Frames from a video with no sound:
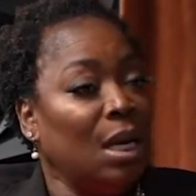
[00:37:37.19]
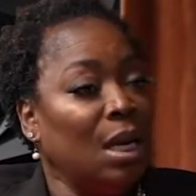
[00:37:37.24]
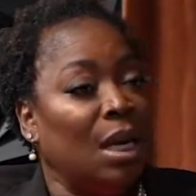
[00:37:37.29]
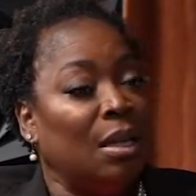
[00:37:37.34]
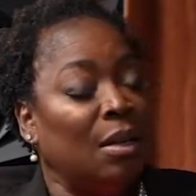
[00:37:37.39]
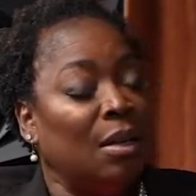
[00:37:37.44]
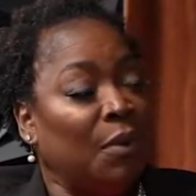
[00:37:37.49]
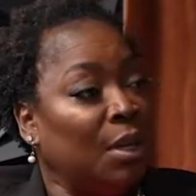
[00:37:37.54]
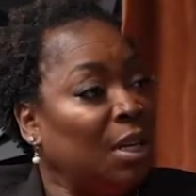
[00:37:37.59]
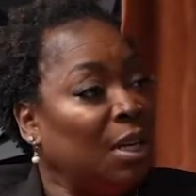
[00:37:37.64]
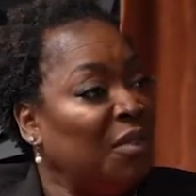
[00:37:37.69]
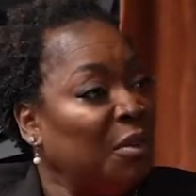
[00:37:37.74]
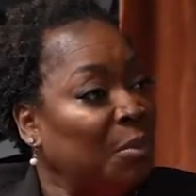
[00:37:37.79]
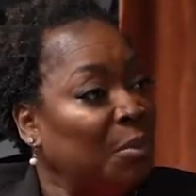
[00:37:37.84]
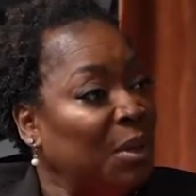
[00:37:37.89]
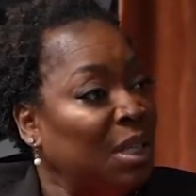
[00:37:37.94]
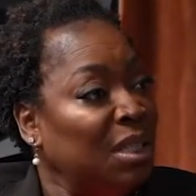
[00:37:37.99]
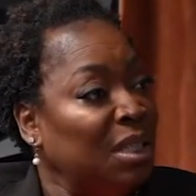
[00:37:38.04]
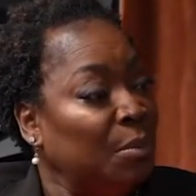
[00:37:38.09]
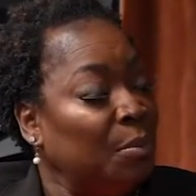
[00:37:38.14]
in the Philadelphia
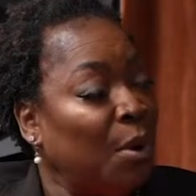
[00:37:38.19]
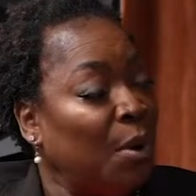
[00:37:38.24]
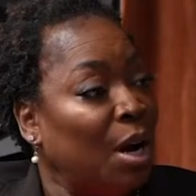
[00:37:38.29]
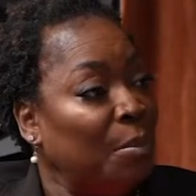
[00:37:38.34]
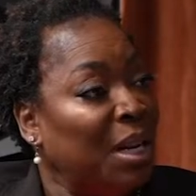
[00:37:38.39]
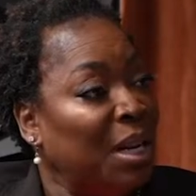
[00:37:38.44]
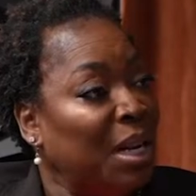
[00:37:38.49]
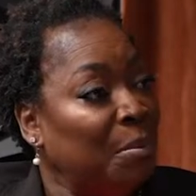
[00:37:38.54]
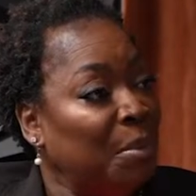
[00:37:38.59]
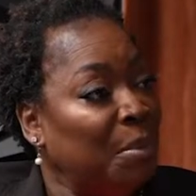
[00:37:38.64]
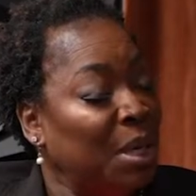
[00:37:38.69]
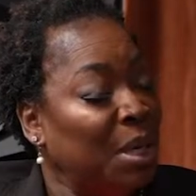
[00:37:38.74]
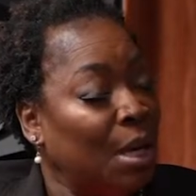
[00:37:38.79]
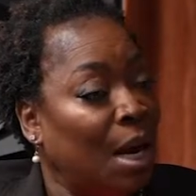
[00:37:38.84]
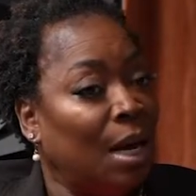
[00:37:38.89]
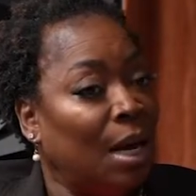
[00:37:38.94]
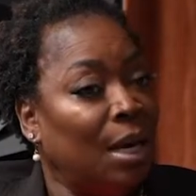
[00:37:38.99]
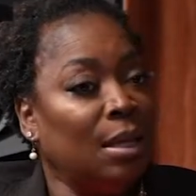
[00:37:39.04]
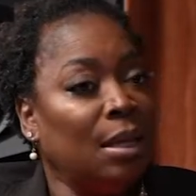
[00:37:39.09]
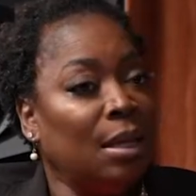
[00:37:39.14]
Police Department and
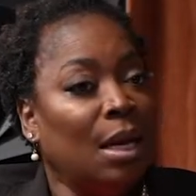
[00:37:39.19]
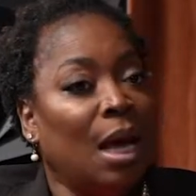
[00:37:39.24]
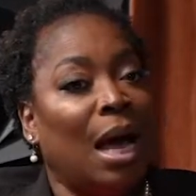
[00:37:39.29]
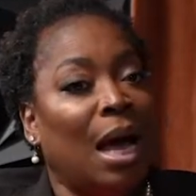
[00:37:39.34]
beyond,